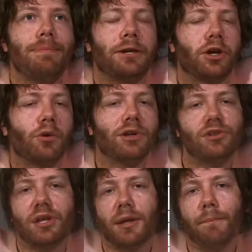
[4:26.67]
you're going
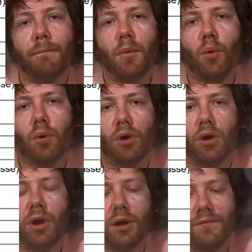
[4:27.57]
to get
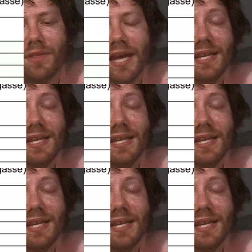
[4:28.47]
more of the